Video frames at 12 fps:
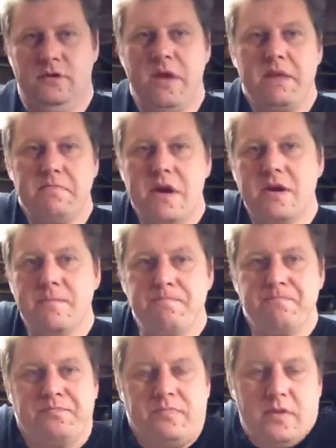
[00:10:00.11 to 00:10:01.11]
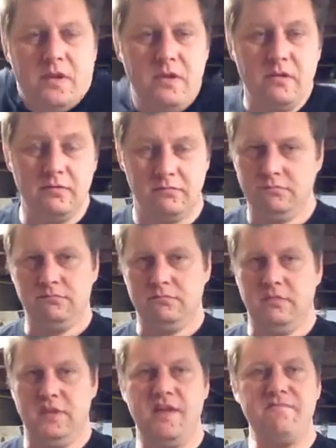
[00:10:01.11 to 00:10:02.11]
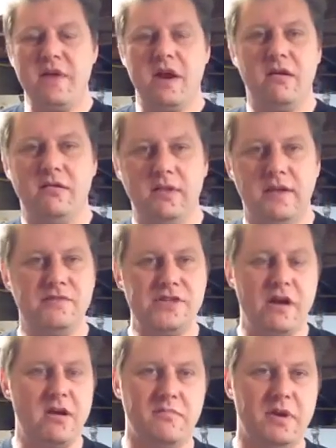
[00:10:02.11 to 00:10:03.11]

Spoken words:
who make beer. Love beer. Love sharing